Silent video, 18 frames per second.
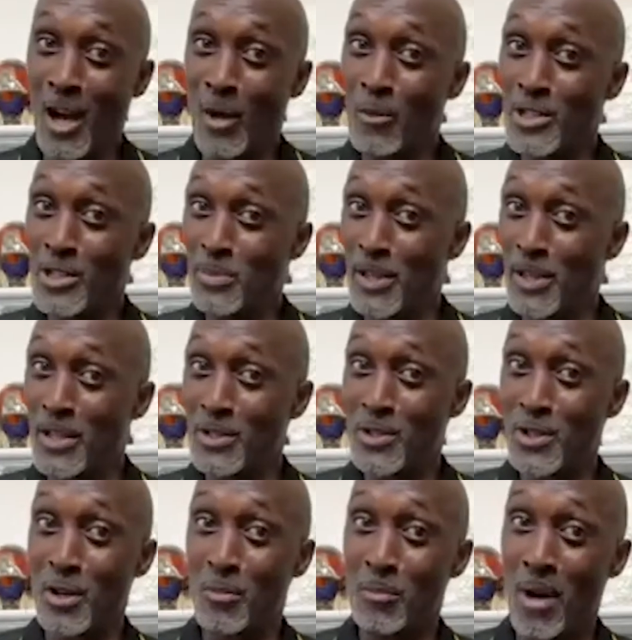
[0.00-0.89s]
I was speaking
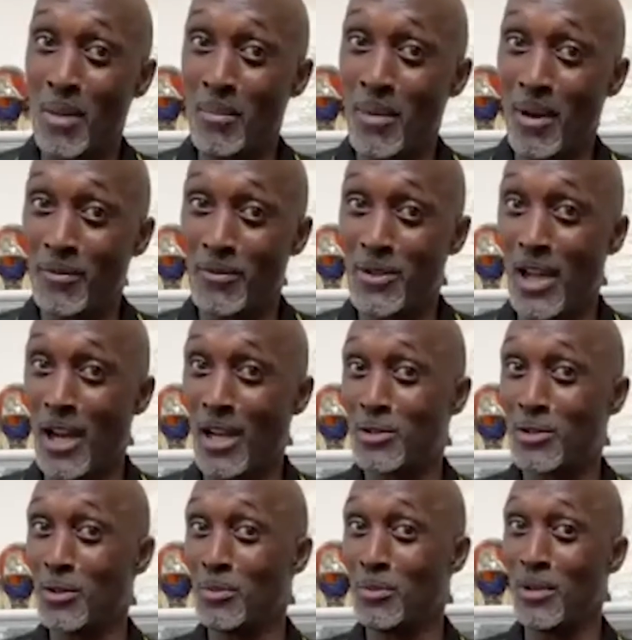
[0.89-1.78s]
to your mum. I
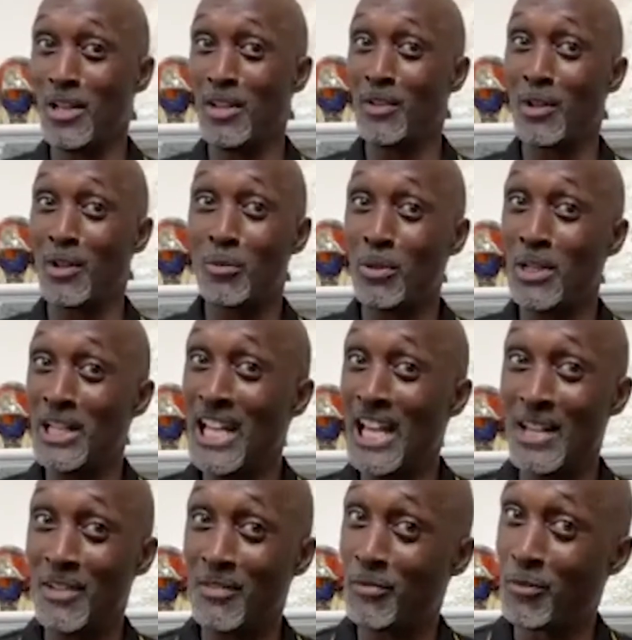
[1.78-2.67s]
do believe it could be
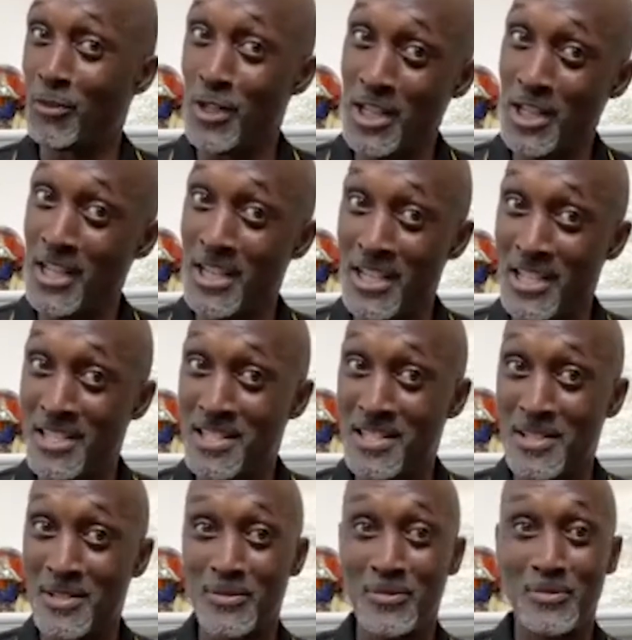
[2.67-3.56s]
nearly 3
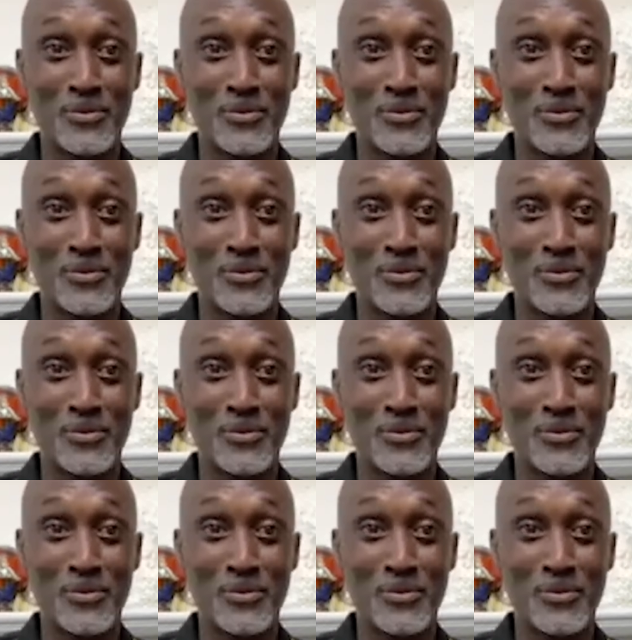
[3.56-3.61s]
years.